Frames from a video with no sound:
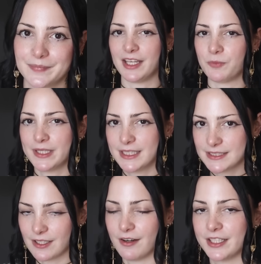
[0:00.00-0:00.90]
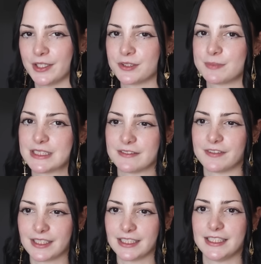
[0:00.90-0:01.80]
And with this audio
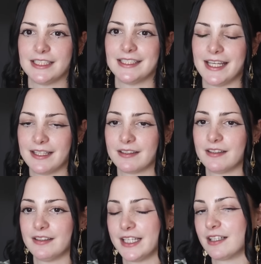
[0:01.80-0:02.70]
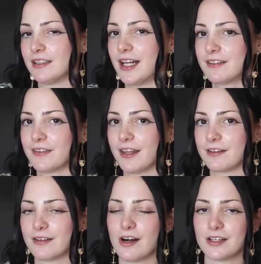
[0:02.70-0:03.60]
specifically, and like a lot of
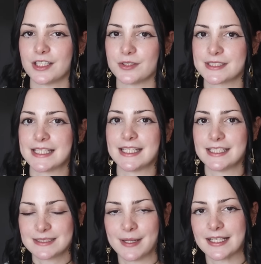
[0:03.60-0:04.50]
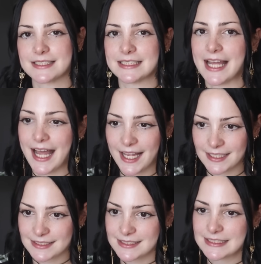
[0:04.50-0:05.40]
other audios that Inked magazine
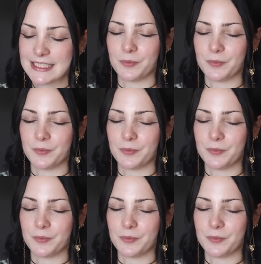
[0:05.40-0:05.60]
has,